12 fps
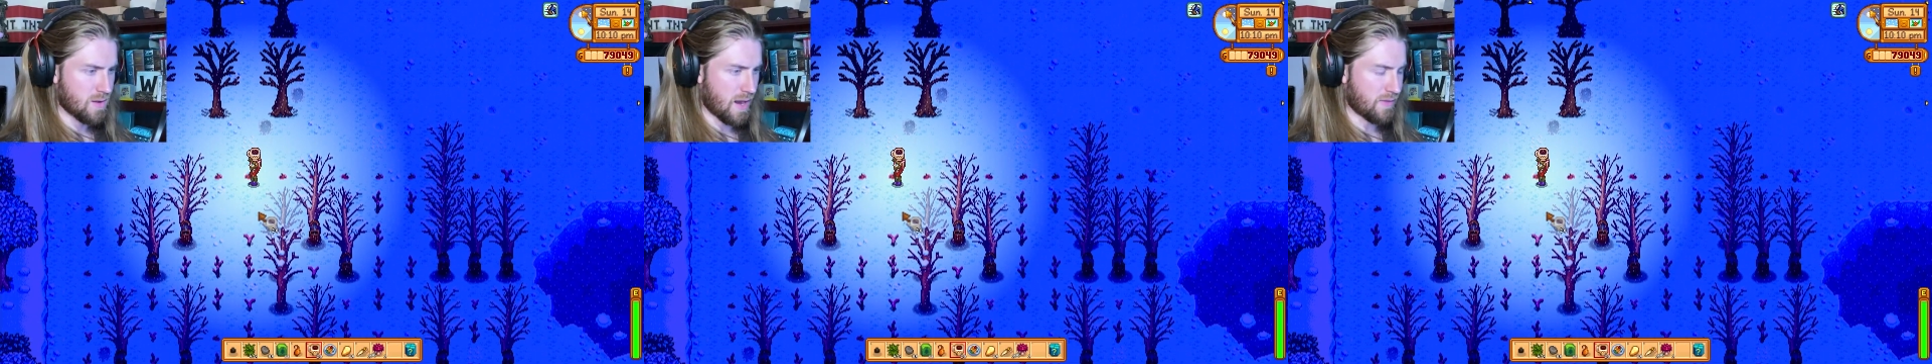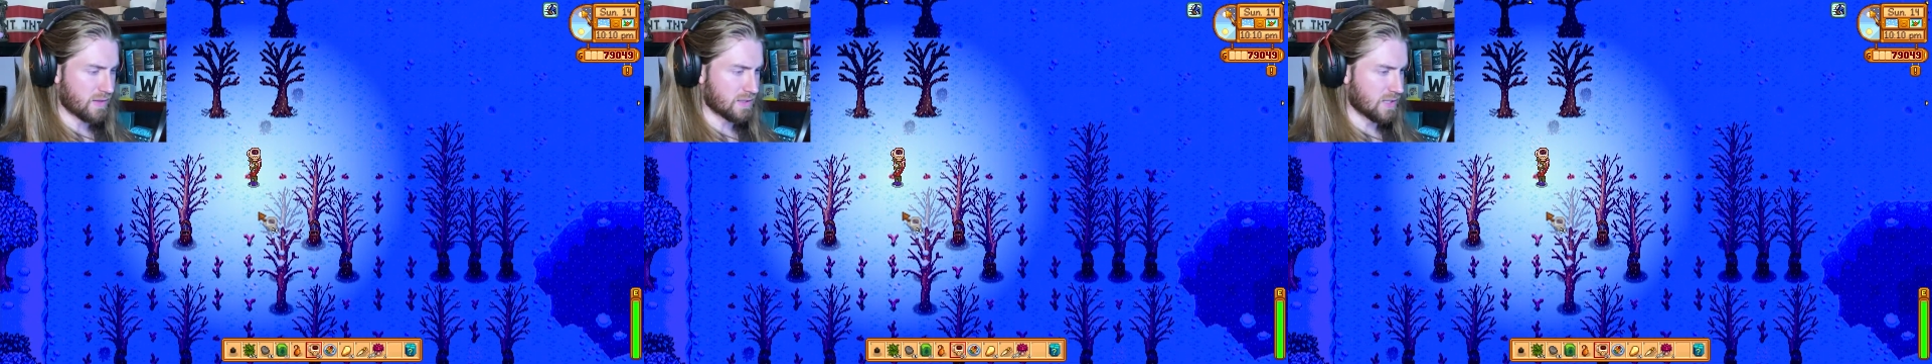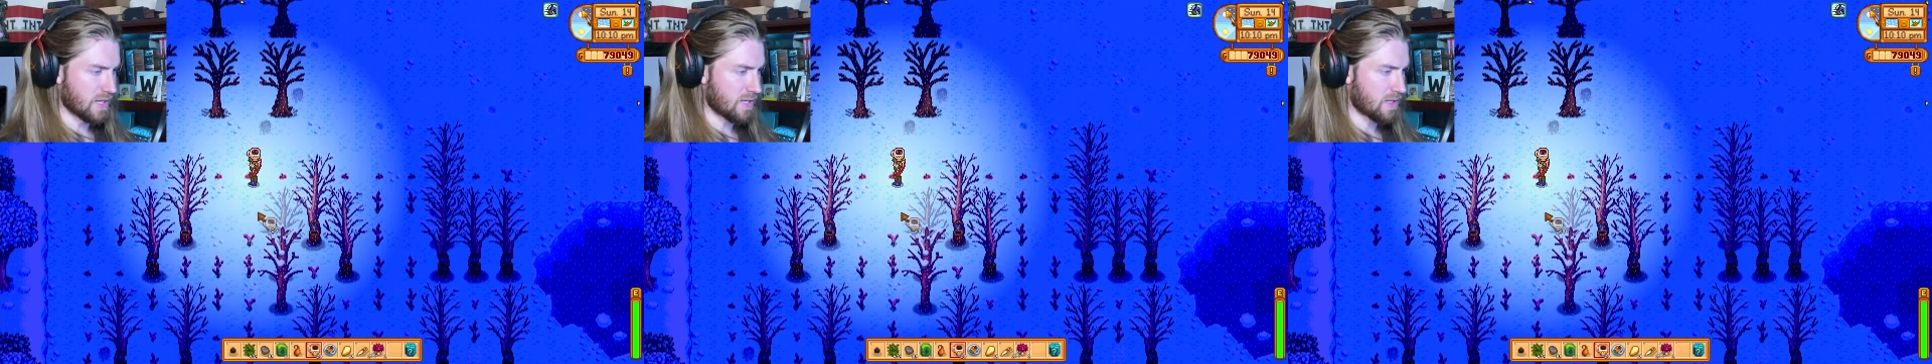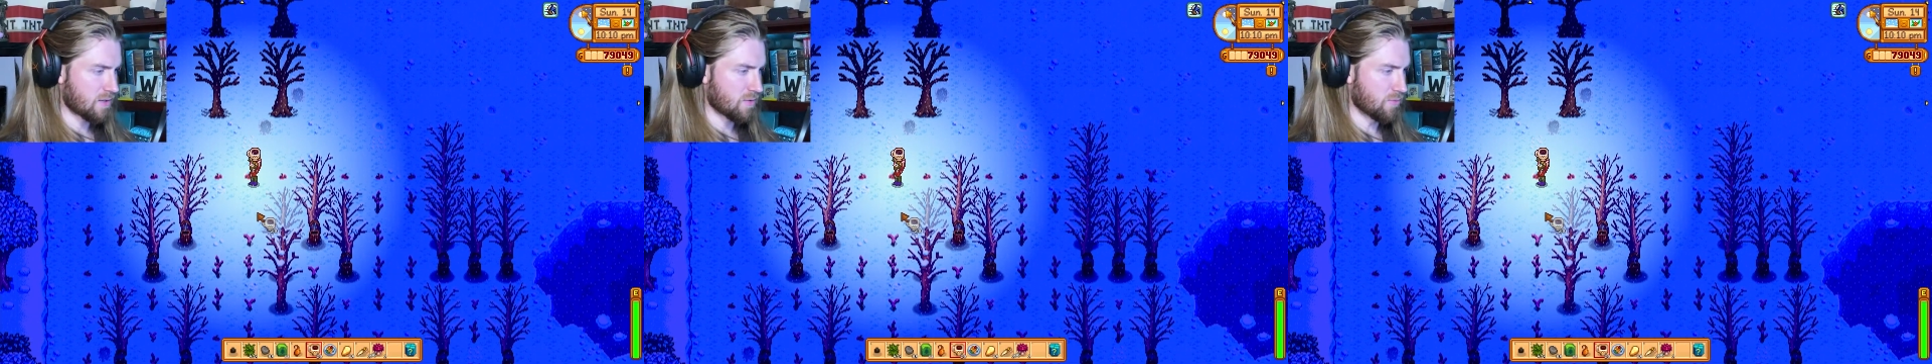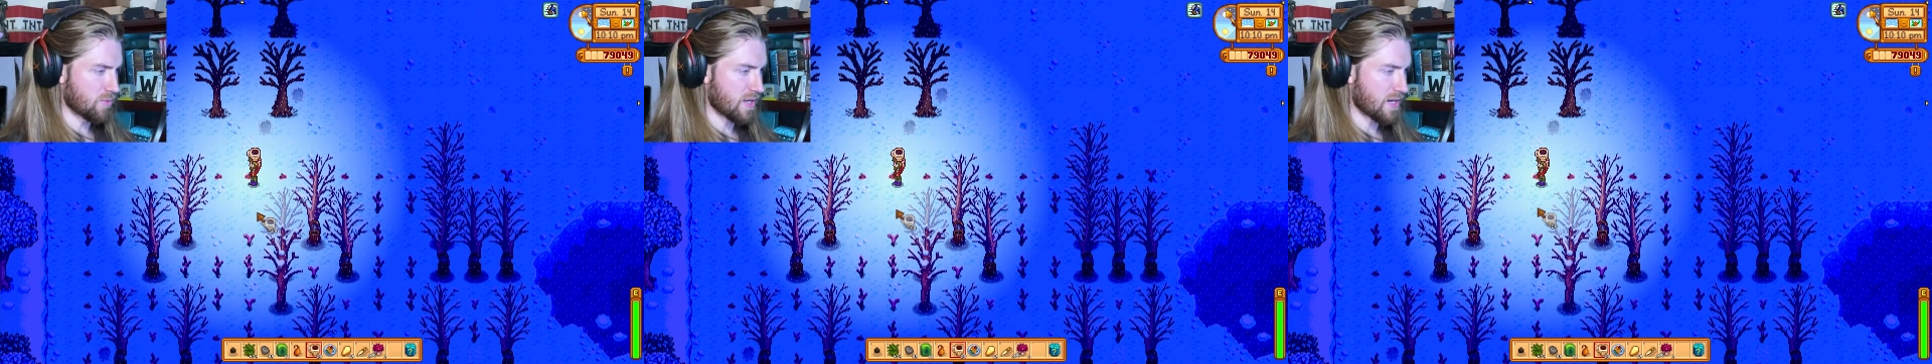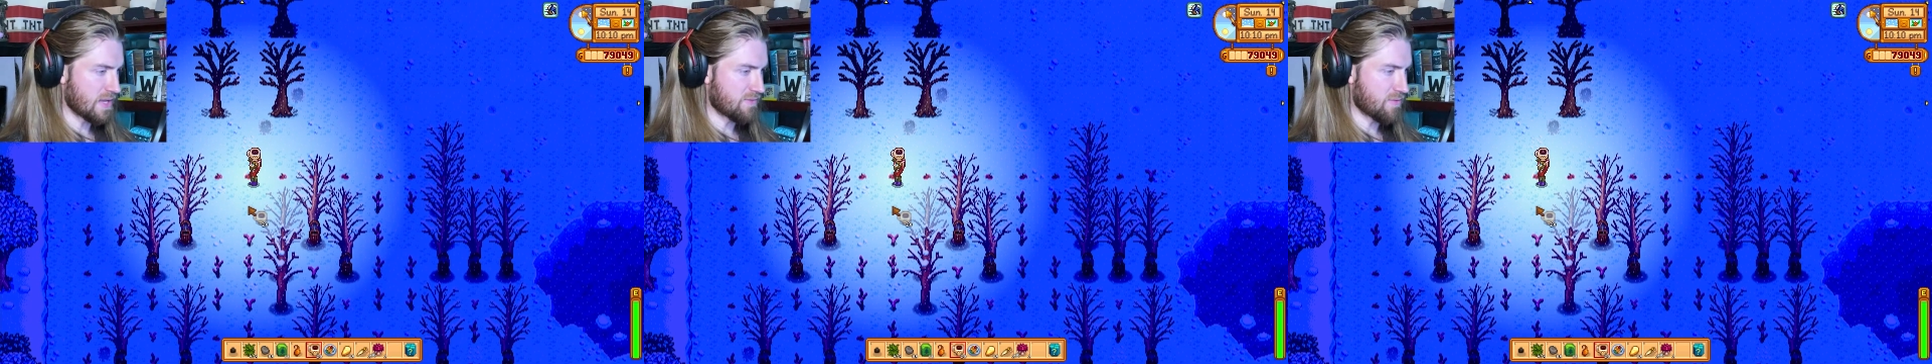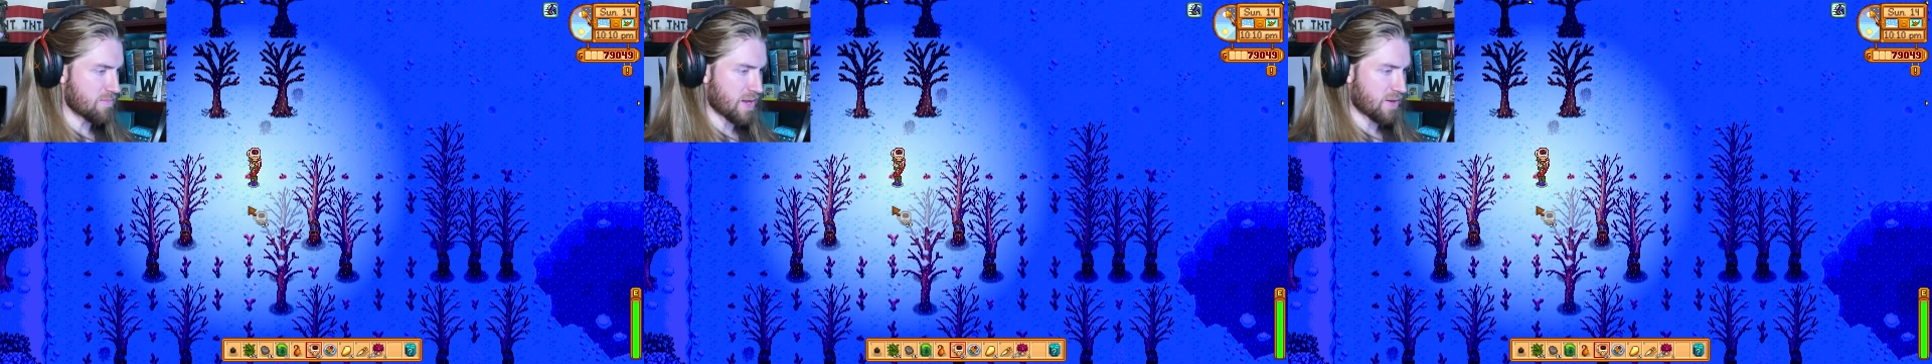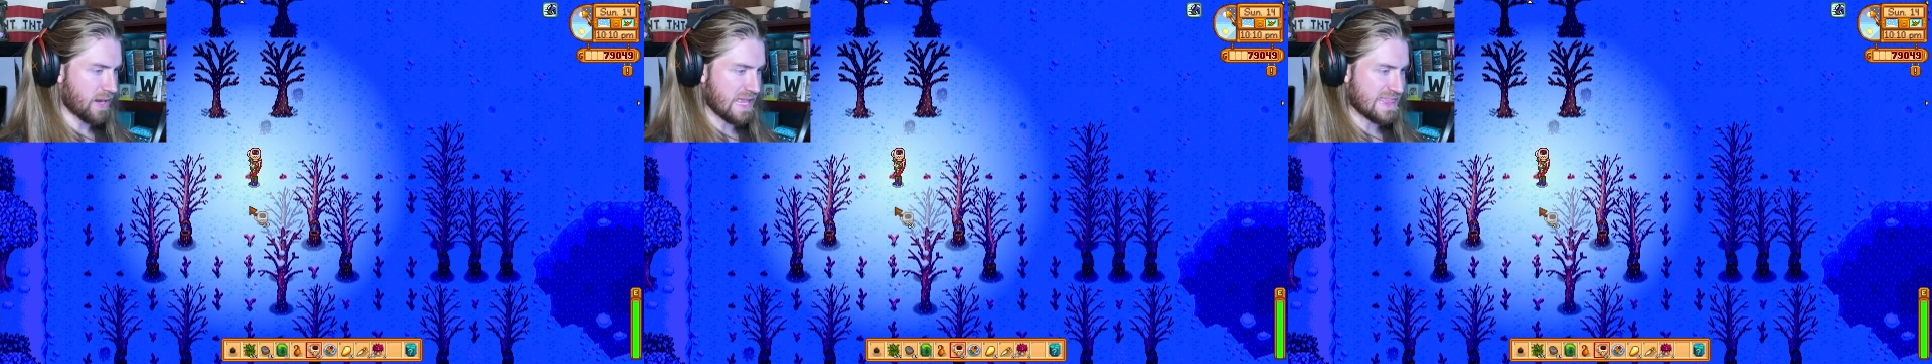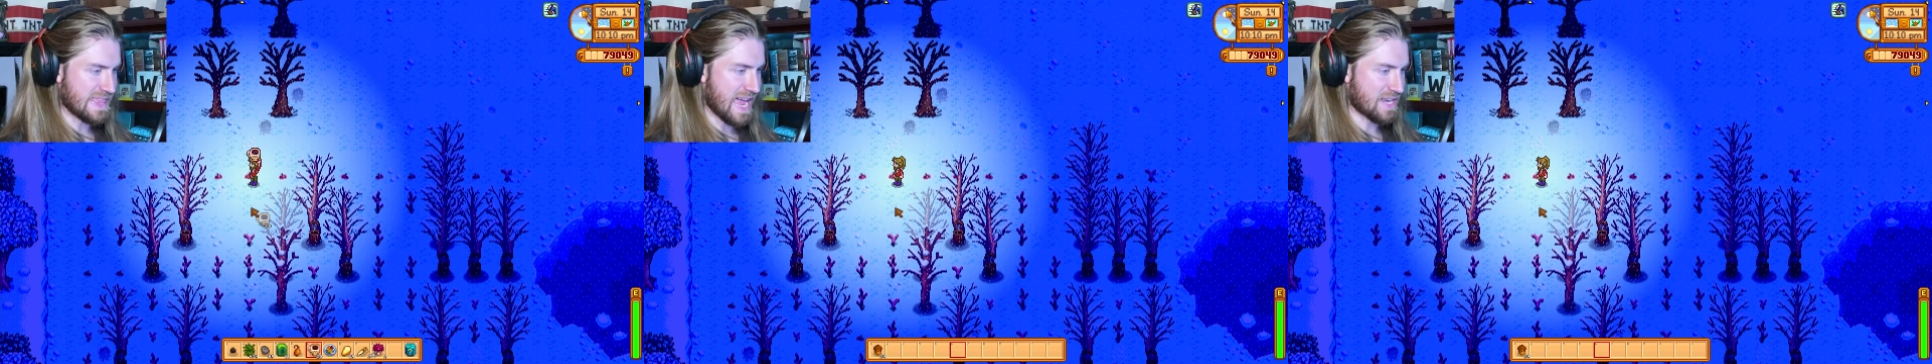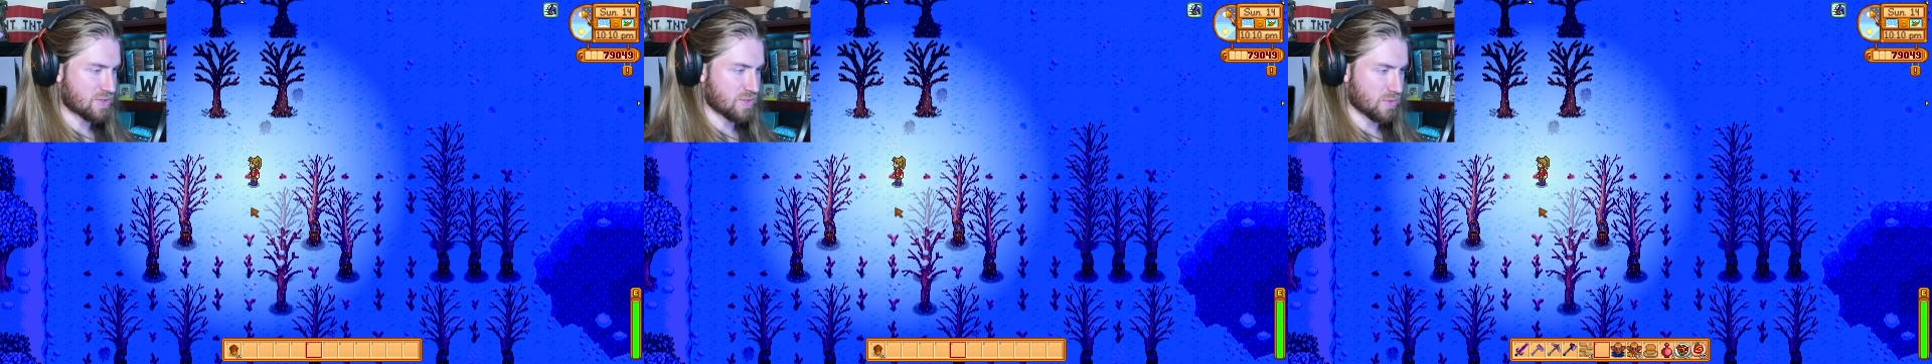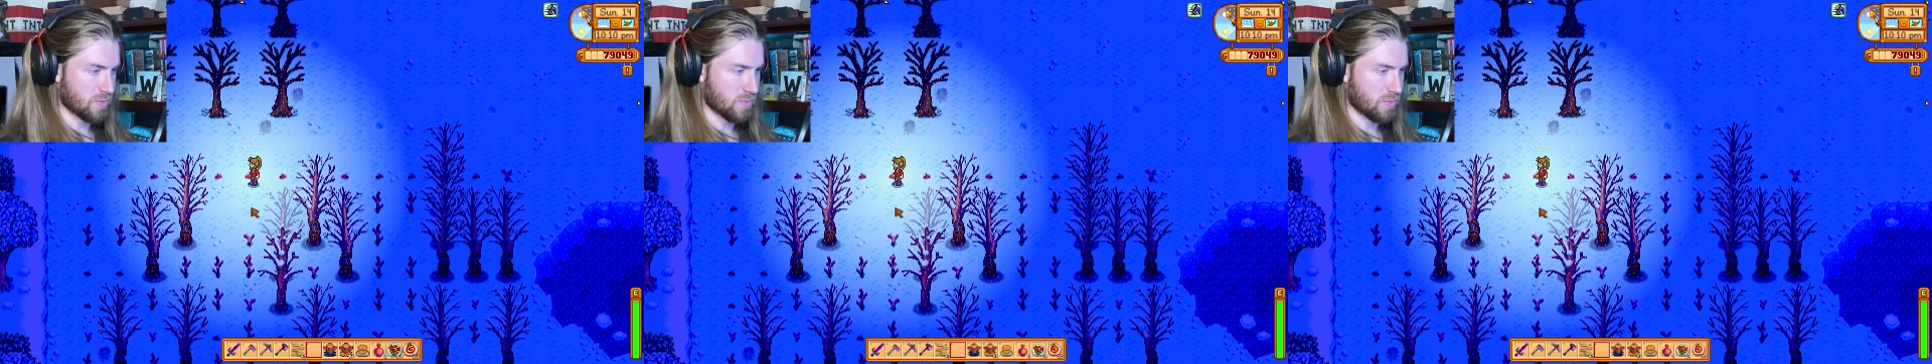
and the like, we'll get even better at that too.